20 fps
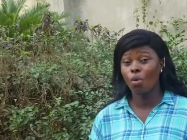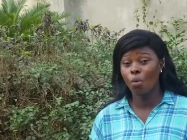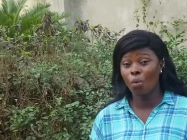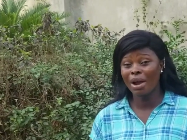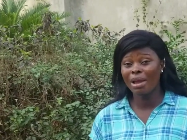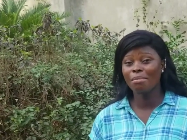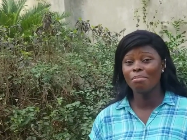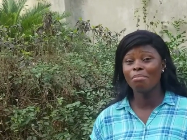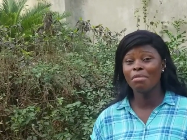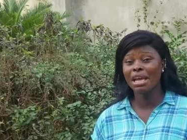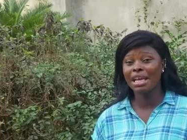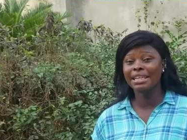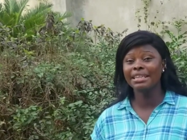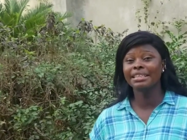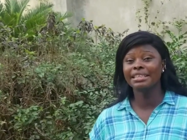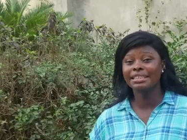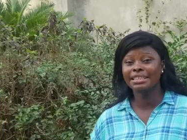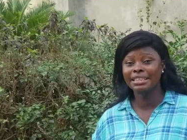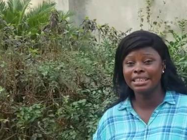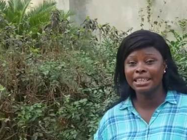when
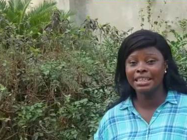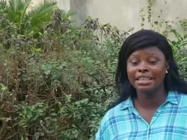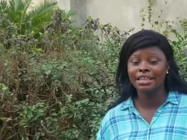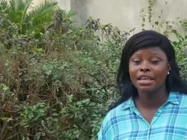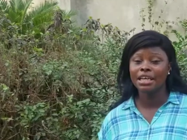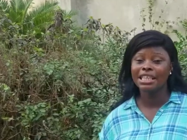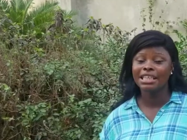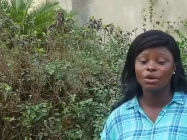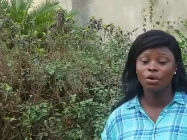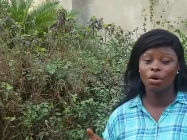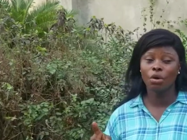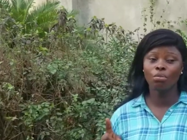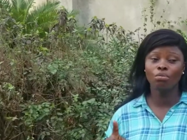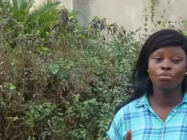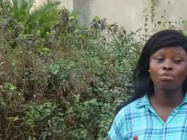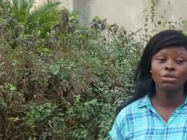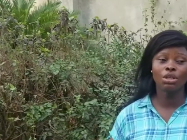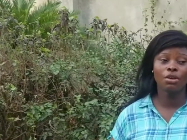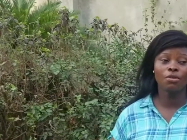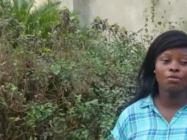men they
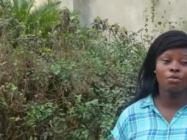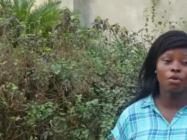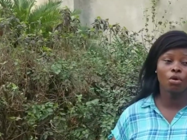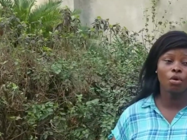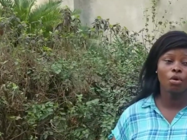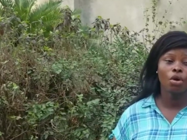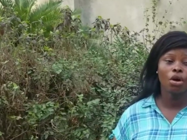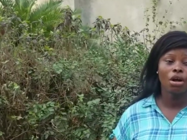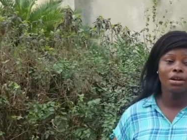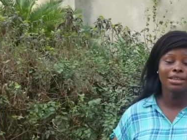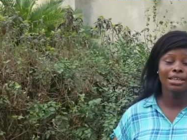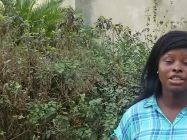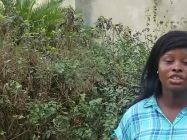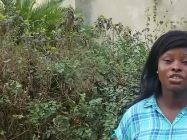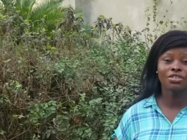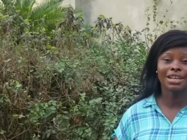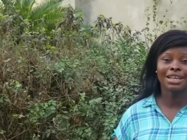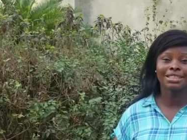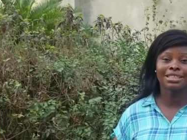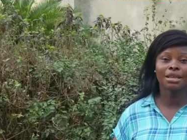want day for
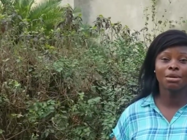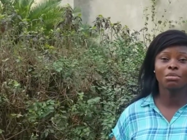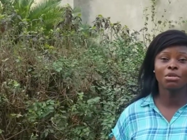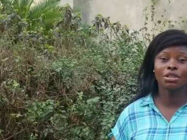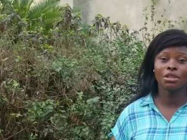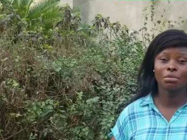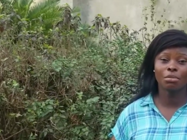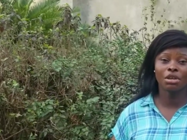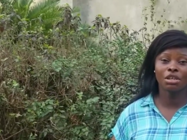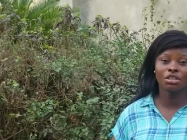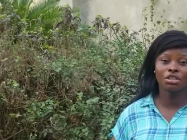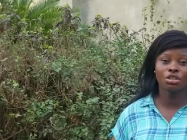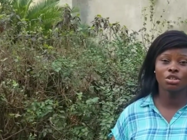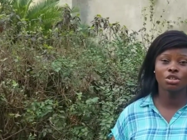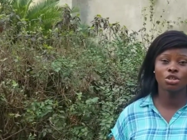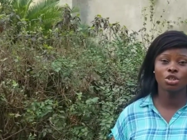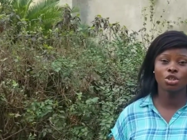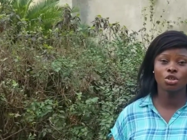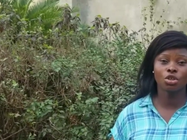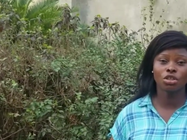National Assembly to make
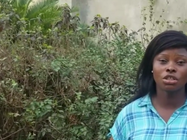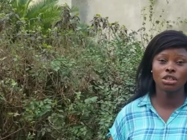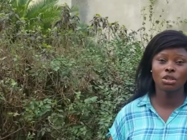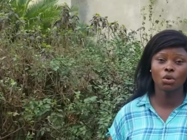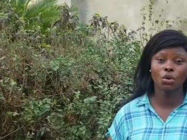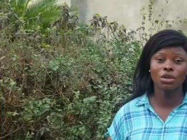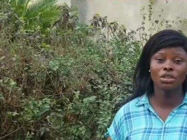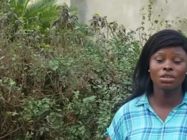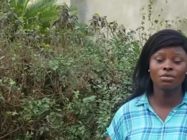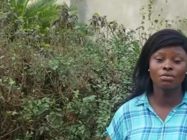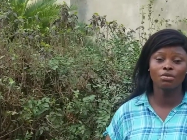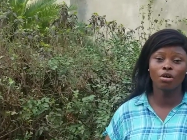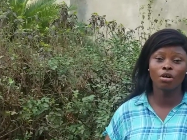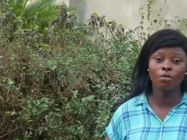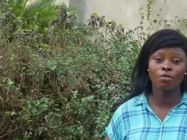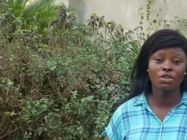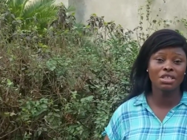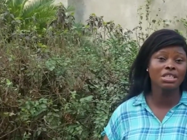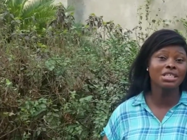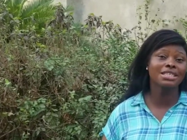decisions, they want day for
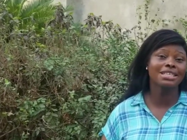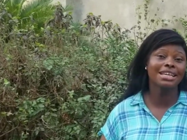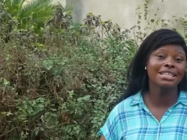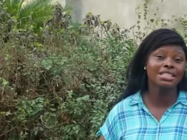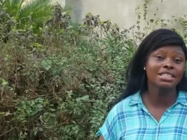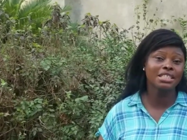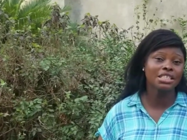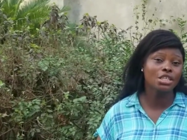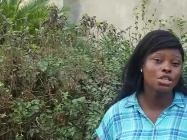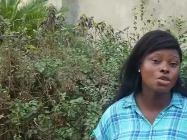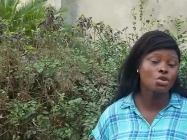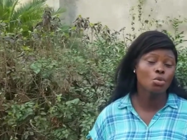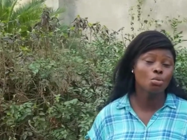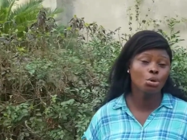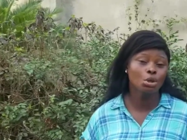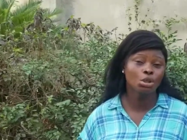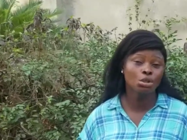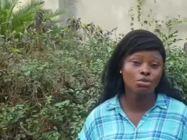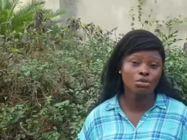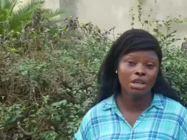offices as CEO,
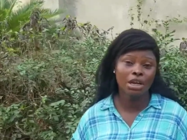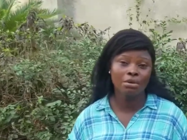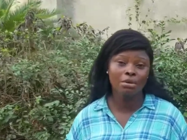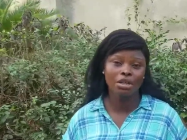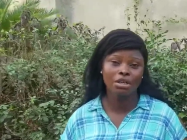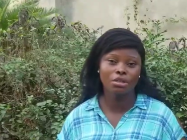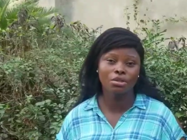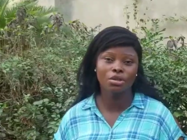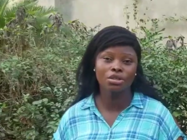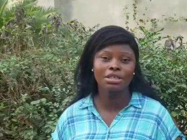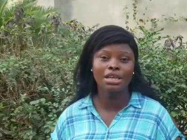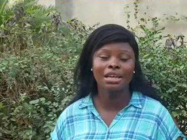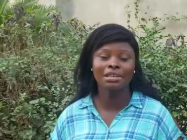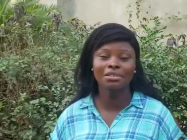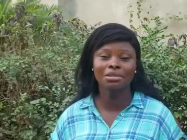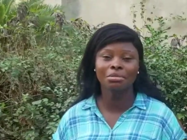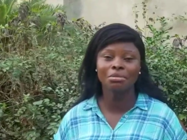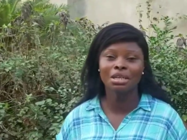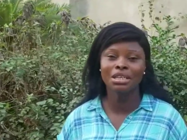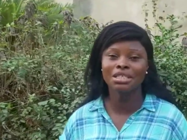board of directors and
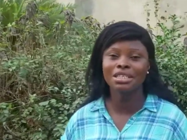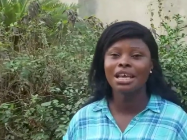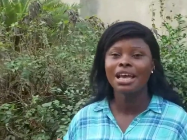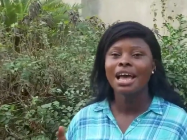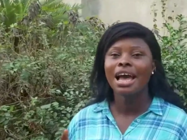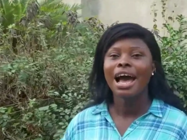the rest,